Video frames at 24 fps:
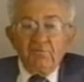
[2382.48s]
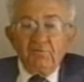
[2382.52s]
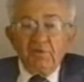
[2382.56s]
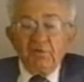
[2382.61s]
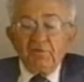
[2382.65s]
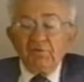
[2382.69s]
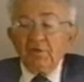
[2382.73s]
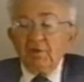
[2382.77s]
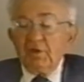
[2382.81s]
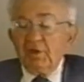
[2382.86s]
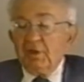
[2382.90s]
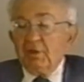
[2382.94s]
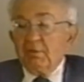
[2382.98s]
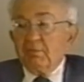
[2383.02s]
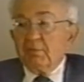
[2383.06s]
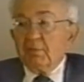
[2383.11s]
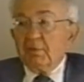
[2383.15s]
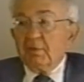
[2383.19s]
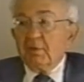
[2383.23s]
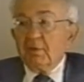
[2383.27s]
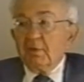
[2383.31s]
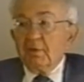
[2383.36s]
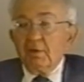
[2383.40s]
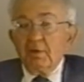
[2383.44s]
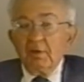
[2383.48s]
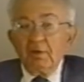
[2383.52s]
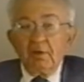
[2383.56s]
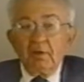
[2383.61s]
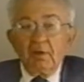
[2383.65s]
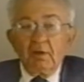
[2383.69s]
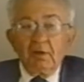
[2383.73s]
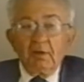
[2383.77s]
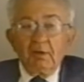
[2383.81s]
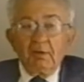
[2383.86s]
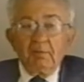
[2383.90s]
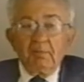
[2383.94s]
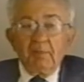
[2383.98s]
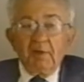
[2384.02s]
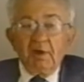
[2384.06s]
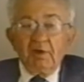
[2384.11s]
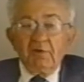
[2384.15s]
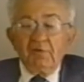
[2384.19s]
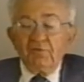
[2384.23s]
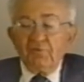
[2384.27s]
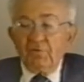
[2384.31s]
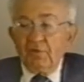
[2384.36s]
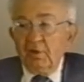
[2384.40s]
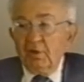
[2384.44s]
visiting uh, my
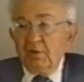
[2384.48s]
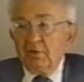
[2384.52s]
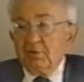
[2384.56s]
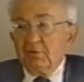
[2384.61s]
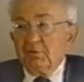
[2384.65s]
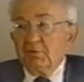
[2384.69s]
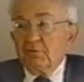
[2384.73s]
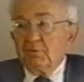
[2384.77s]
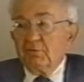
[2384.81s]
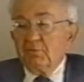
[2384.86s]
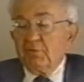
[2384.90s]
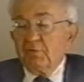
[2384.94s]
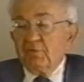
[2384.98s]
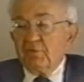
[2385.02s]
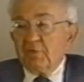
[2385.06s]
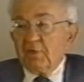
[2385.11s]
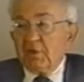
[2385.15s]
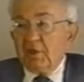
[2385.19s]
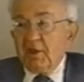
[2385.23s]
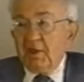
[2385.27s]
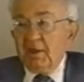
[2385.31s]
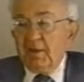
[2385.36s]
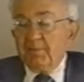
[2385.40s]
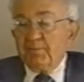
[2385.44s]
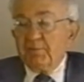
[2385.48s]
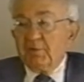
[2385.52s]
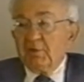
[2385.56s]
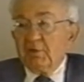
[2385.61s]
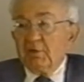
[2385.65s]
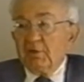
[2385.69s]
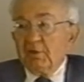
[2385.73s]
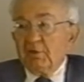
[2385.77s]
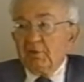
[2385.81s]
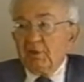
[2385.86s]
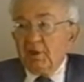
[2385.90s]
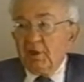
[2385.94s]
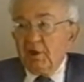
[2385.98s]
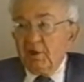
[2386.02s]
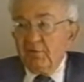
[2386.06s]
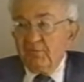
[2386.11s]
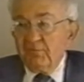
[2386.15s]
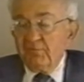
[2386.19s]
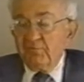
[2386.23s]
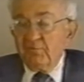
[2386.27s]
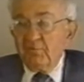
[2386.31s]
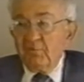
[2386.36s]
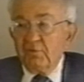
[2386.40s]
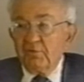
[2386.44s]
son, who was a captain in the Air
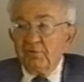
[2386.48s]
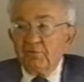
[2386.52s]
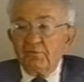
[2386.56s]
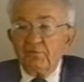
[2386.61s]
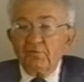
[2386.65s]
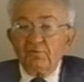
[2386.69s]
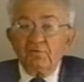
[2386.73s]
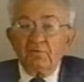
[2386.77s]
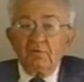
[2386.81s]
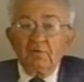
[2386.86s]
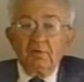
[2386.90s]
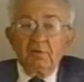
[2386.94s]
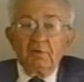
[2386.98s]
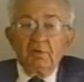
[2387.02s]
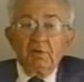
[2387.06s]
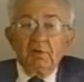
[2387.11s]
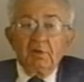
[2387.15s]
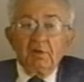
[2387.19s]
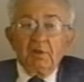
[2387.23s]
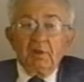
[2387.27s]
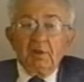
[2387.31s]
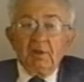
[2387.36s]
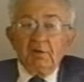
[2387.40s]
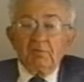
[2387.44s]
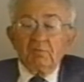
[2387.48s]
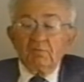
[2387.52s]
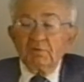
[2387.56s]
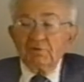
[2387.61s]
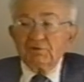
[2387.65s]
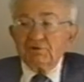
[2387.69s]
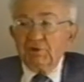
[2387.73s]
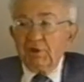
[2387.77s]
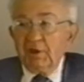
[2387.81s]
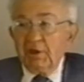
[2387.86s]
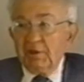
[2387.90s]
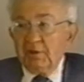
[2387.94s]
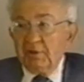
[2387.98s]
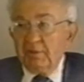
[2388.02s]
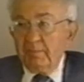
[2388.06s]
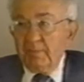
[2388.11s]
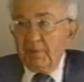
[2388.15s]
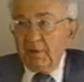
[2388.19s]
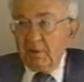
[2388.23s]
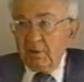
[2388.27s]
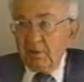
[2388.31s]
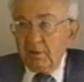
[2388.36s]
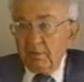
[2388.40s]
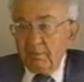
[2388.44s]
Force, and which had a
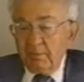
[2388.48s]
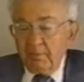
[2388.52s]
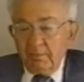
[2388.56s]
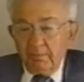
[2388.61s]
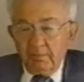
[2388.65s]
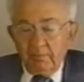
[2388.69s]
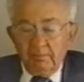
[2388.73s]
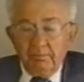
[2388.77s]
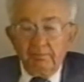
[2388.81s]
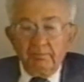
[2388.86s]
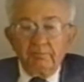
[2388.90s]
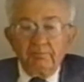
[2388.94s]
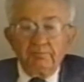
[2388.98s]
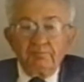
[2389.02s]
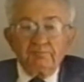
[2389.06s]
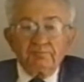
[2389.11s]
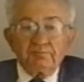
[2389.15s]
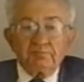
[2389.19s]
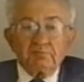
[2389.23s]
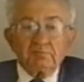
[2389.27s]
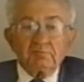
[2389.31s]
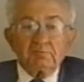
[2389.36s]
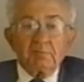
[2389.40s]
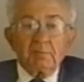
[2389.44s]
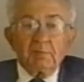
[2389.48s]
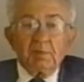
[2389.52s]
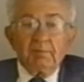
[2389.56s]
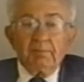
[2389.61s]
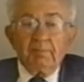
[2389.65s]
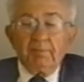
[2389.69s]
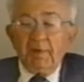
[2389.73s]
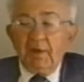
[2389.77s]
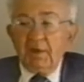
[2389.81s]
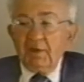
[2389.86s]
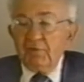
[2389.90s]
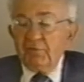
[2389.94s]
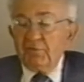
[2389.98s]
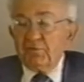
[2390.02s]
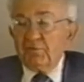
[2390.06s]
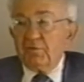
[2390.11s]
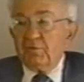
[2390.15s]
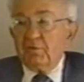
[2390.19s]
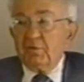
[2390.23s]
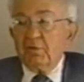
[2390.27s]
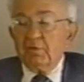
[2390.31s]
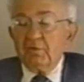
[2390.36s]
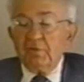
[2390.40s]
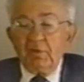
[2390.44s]
big base
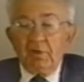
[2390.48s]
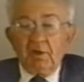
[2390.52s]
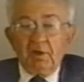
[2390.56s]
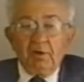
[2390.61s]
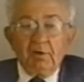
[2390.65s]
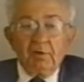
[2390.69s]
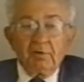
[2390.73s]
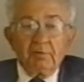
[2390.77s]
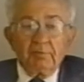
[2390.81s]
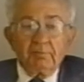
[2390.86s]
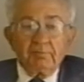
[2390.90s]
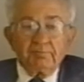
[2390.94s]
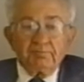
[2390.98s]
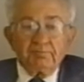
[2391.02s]
there